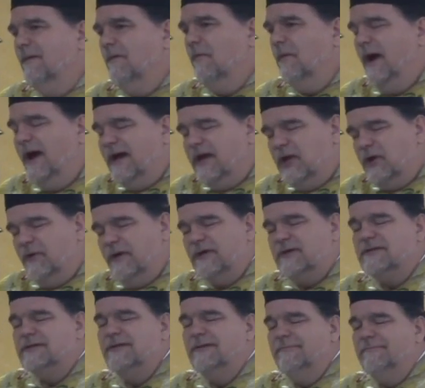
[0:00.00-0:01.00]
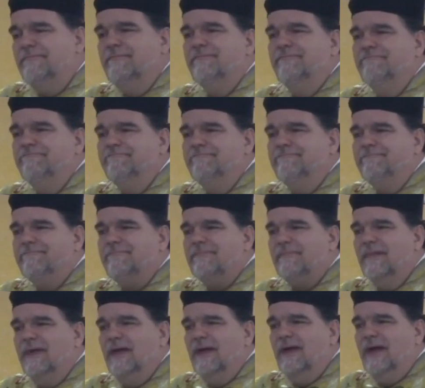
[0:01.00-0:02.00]
Why do it?
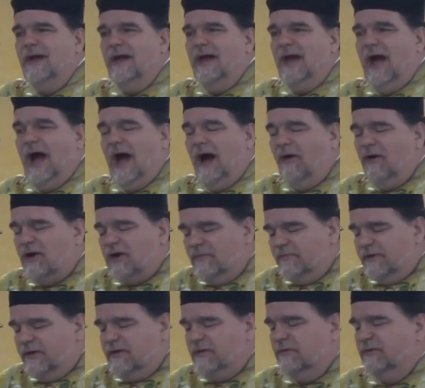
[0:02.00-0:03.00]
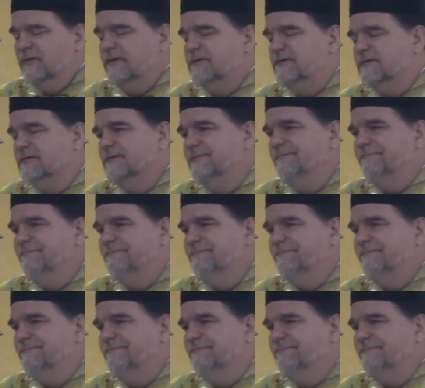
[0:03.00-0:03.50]
How can we do it?